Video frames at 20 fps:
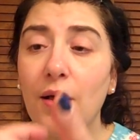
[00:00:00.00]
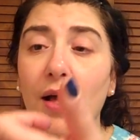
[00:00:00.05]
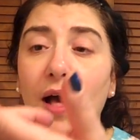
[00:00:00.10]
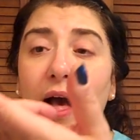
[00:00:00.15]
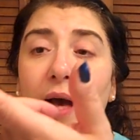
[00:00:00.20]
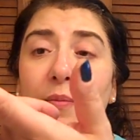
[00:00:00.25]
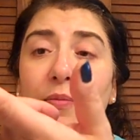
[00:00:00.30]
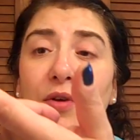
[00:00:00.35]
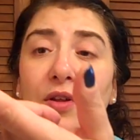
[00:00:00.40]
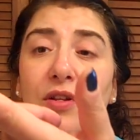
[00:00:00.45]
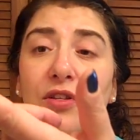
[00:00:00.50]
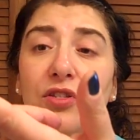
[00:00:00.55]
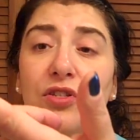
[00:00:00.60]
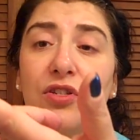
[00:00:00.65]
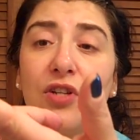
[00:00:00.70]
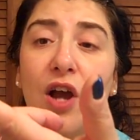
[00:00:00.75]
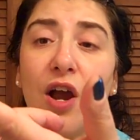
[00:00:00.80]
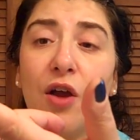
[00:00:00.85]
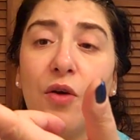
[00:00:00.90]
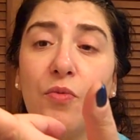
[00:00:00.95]
I'm going to
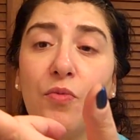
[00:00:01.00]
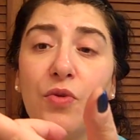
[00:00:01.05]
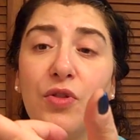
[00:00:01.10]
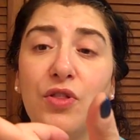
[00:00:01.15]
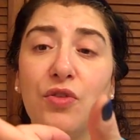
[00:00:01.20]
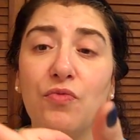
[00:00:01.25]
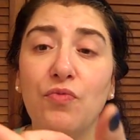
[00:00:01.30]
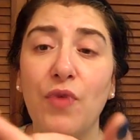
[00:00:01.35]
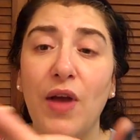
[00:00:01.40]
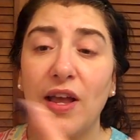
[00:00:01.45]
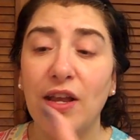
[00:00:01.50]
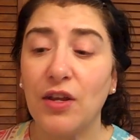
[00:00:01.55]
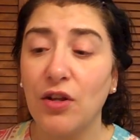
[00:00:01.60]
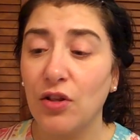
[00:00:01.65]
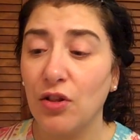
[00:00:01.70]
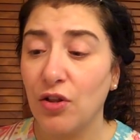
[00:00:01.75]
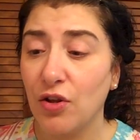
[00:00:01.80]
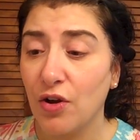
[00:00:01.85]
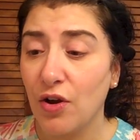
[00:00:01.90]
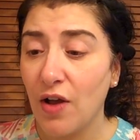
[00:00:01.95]
start with the
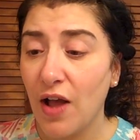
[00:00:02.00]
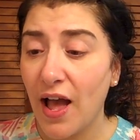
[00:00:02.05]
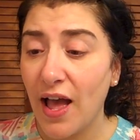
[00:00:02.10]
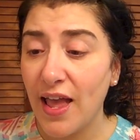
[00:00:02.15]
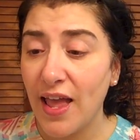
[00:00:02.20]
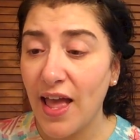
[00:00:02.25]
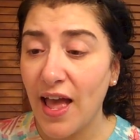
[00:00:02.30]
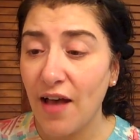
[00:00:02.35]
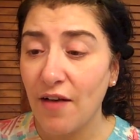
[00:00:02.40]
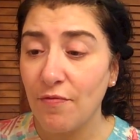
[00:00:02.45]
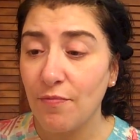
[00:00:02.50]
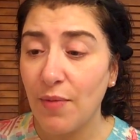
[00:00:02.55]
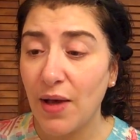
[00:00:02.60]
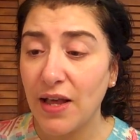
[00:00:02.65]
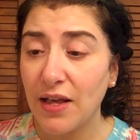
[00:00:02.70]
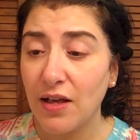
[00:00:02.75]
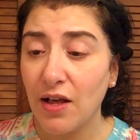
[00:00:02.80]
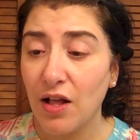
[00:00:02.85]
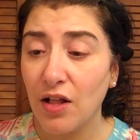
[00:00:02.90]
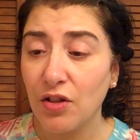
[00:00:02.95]
regular. I have, my
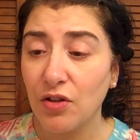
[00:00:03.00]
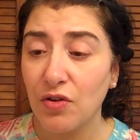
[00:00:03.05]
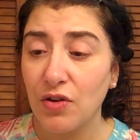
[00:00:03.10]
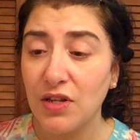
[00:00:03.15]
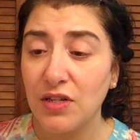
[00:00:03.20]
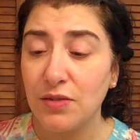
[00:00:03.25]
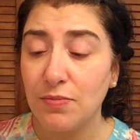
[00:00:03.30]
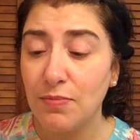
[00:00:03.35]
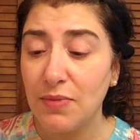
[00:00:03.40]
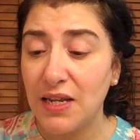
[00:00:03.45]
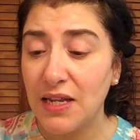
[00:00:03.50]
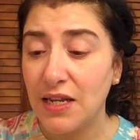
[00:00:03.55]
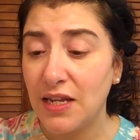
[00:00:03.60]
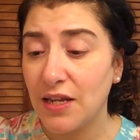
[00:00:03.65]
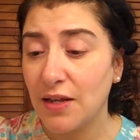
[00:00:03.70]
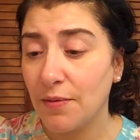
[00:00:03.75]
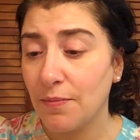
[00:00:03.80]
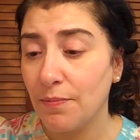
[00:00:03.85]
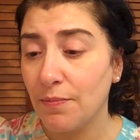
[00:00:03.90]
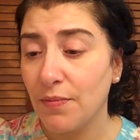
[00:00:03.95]
color is
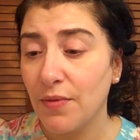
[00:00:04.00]
medium.